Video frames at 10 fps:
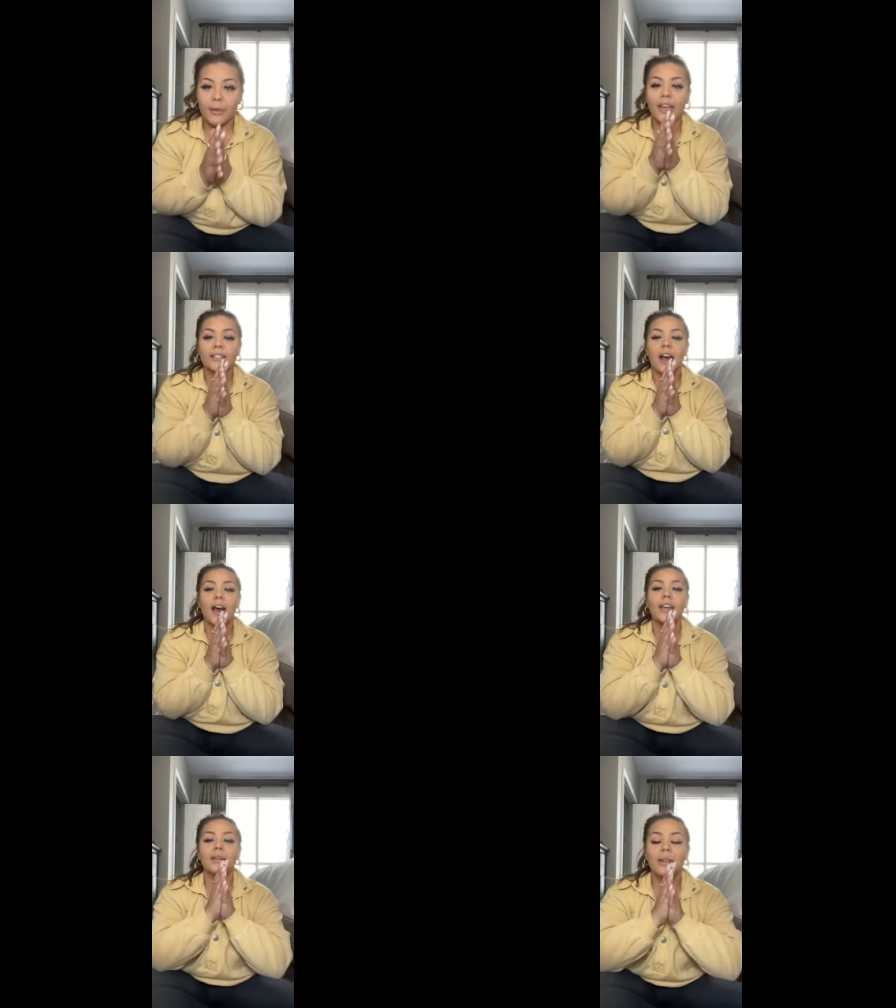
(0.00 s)
because
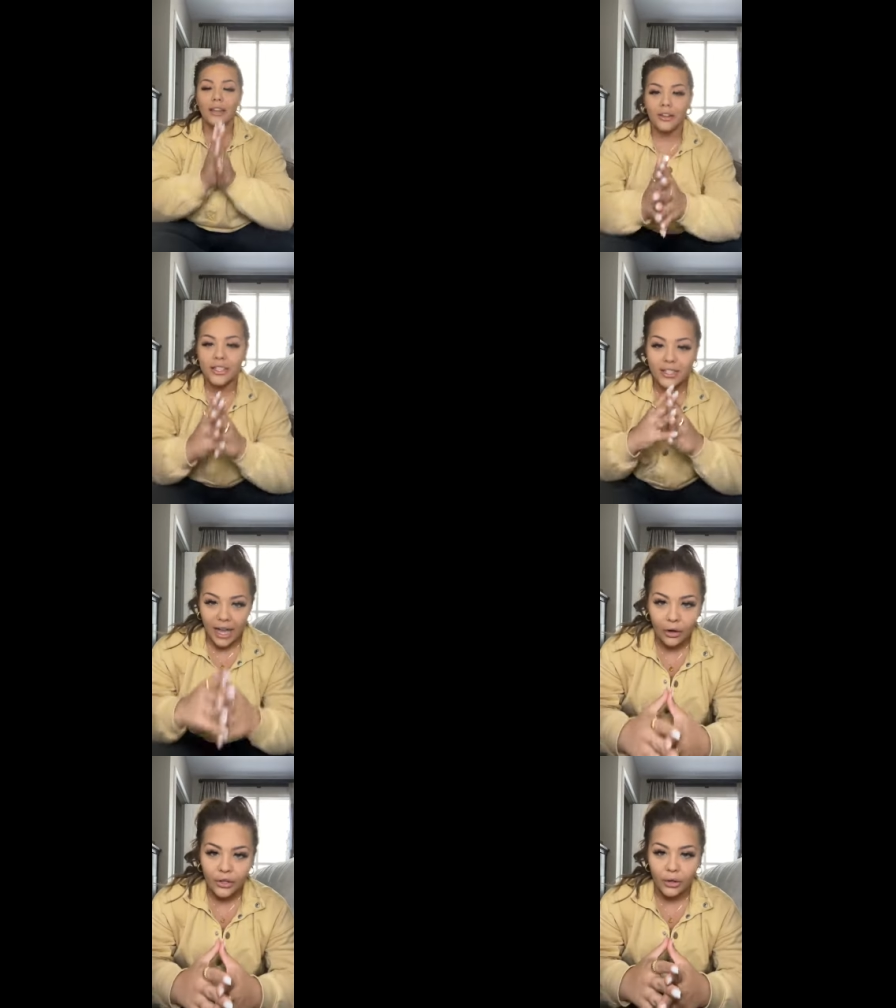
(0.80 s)
I am here to
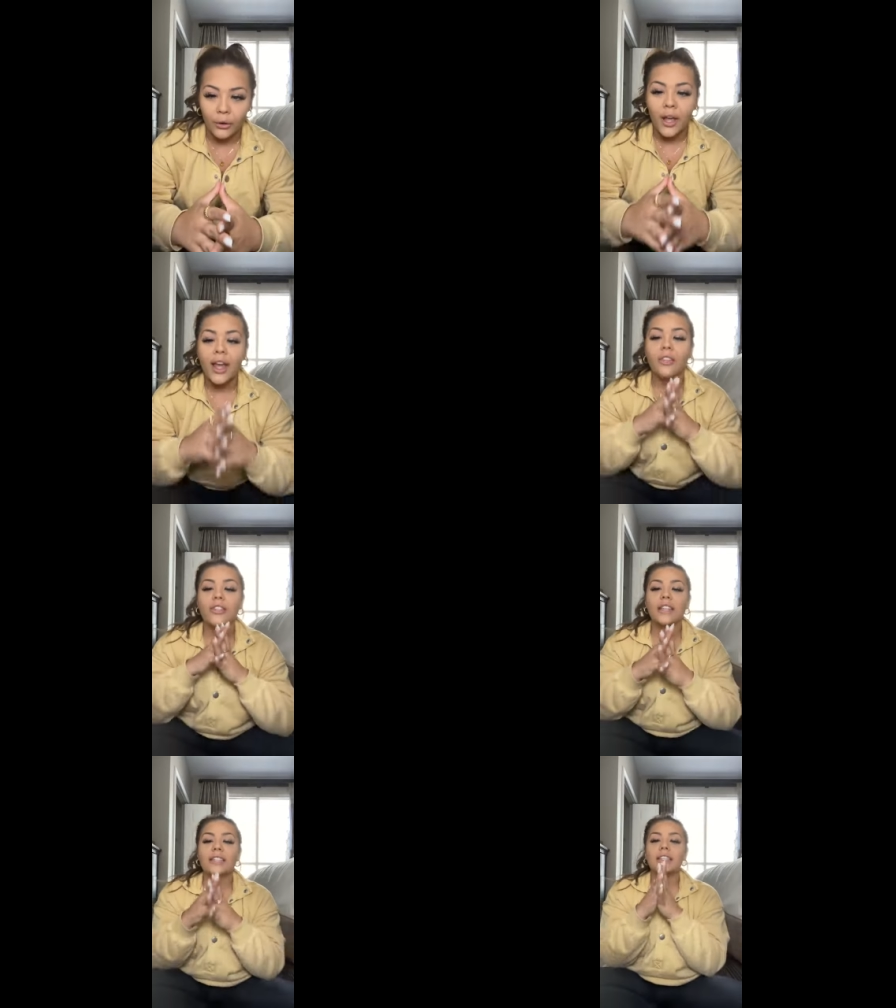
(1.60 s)
tell you
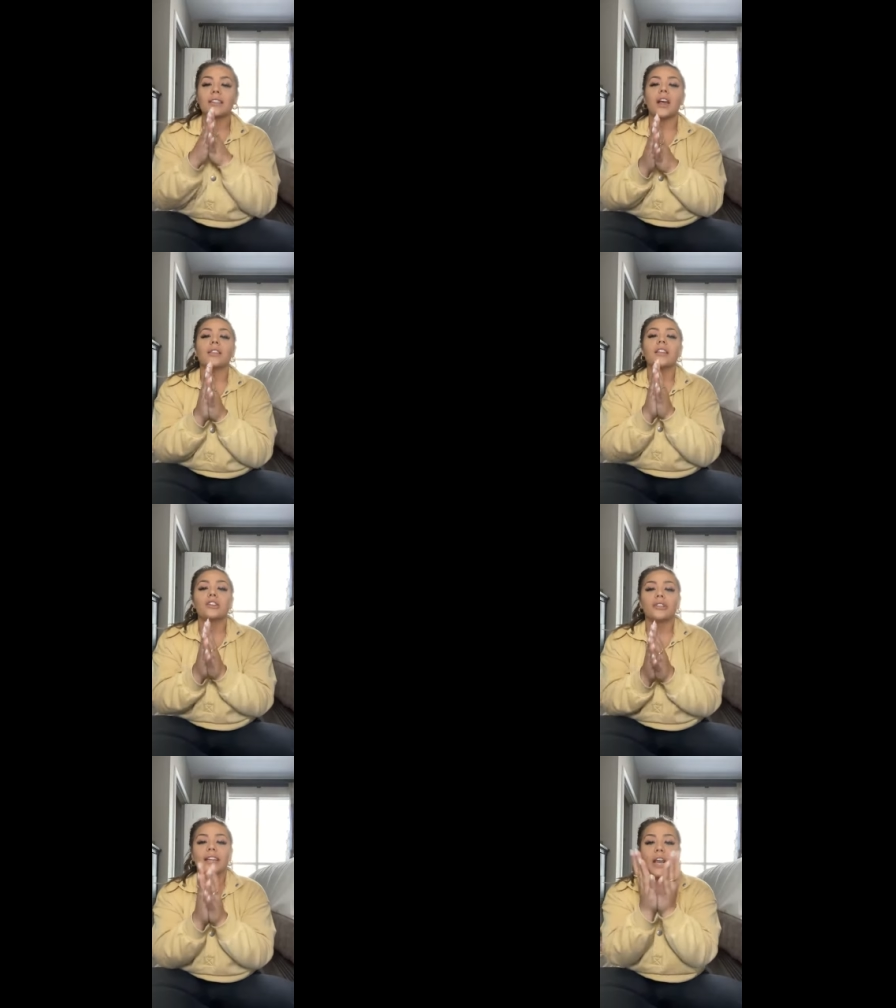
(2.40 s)
this is
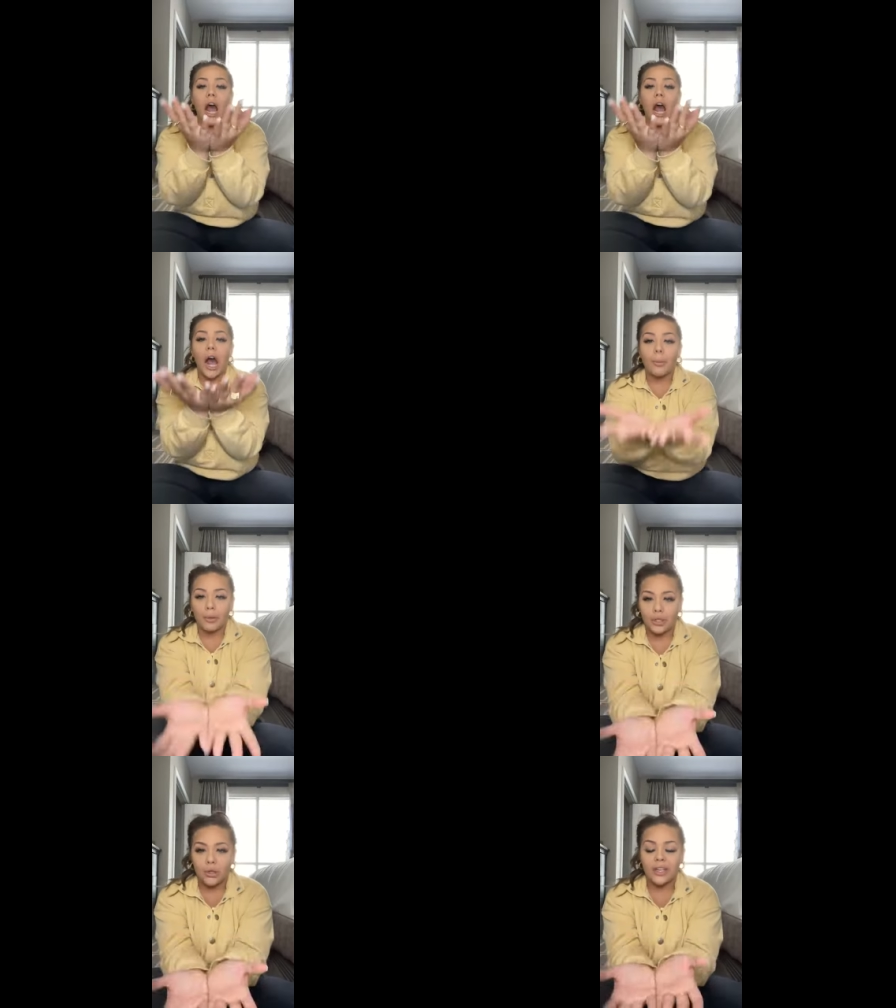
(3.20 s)
literally an
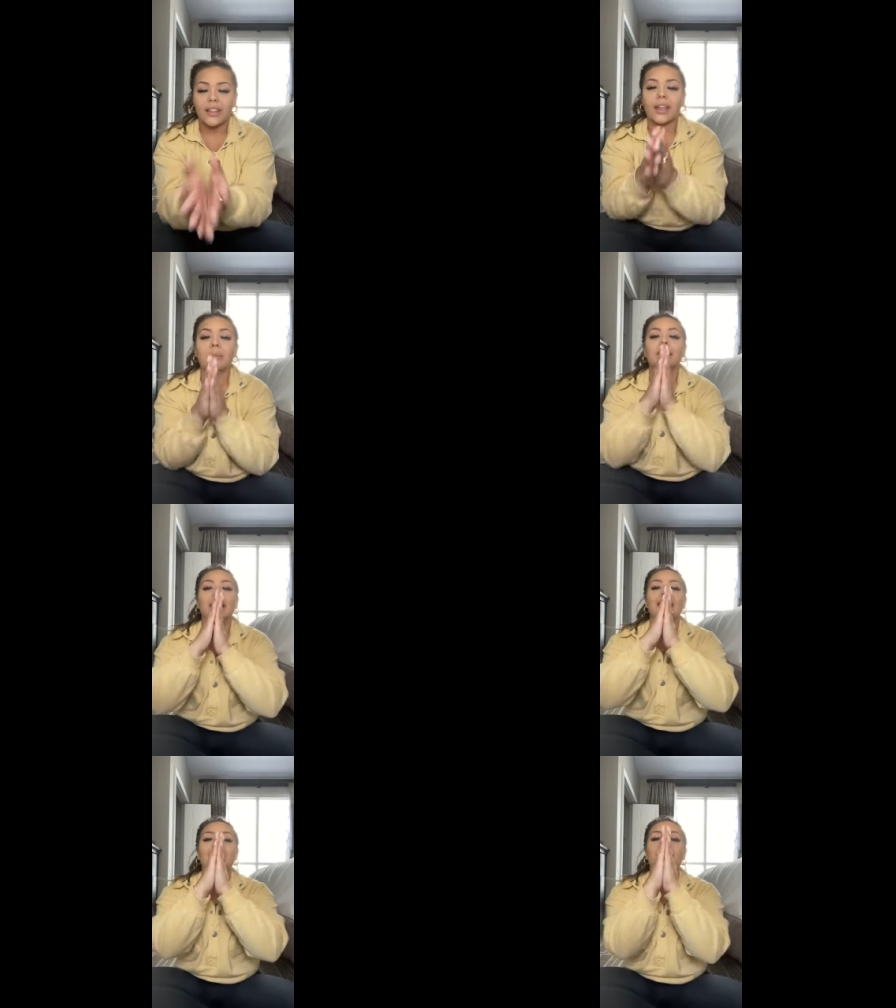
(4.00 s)
opportunity that I'm
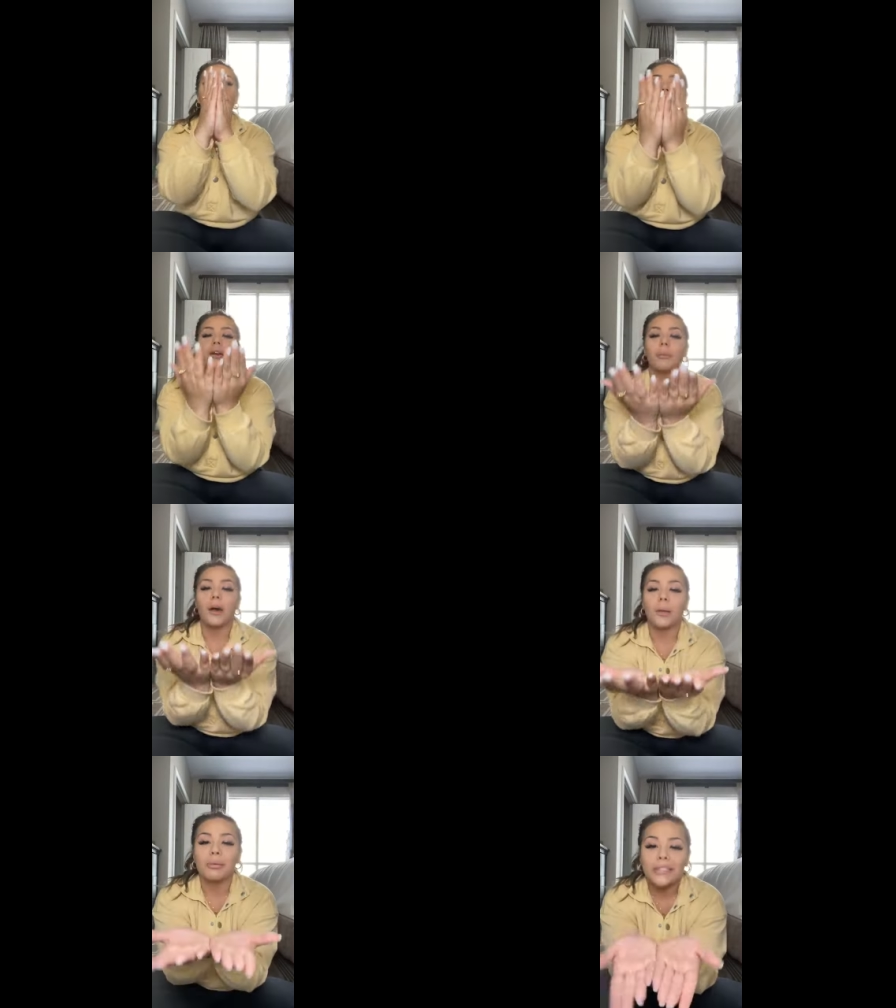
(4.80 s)
laying on a,
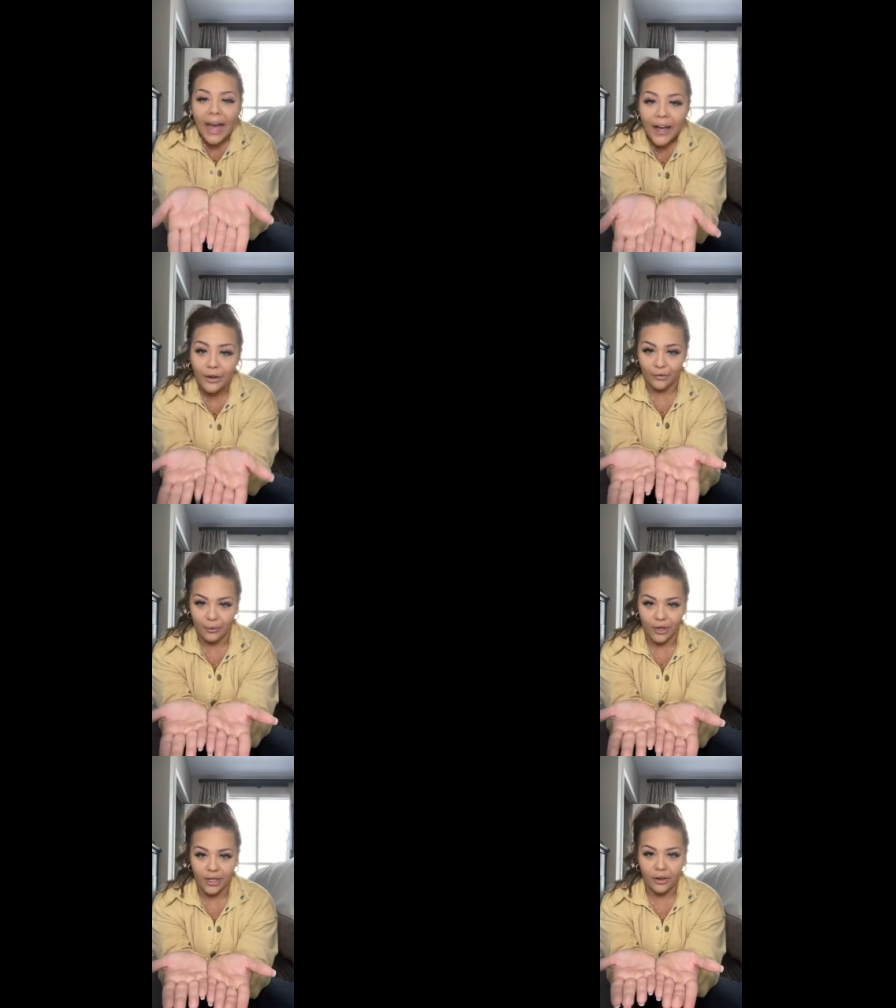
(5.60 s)
on a platter
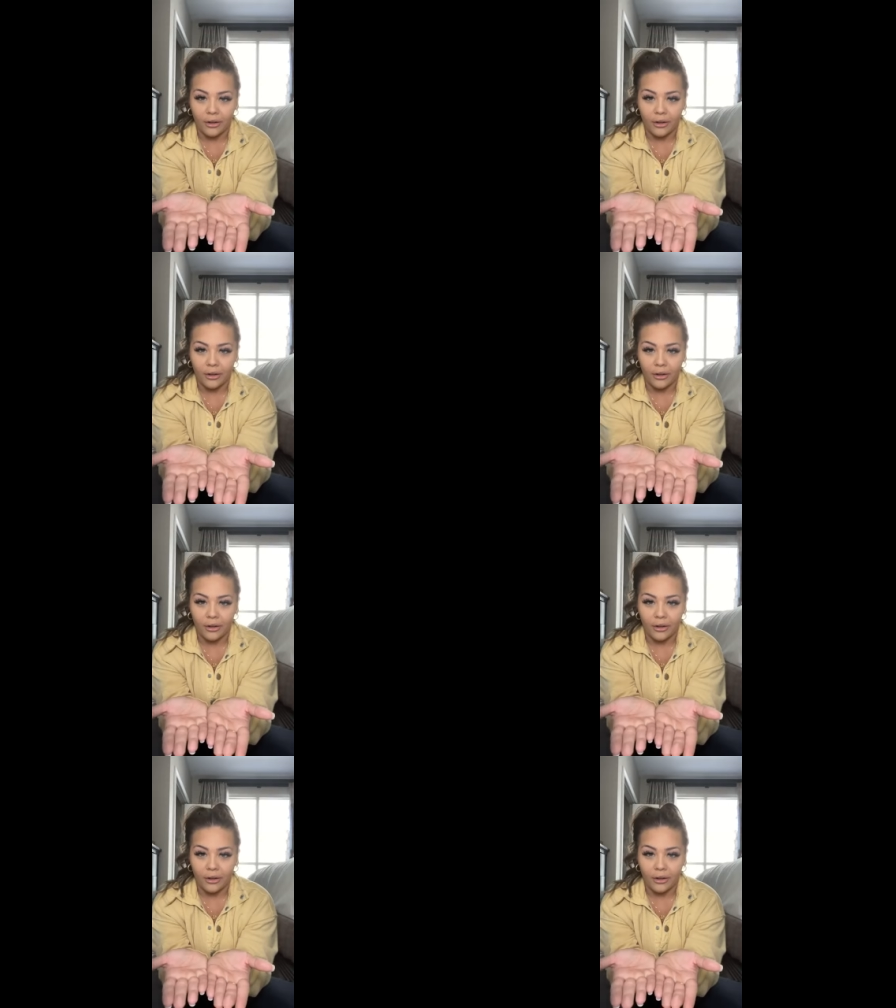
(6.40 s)
for you.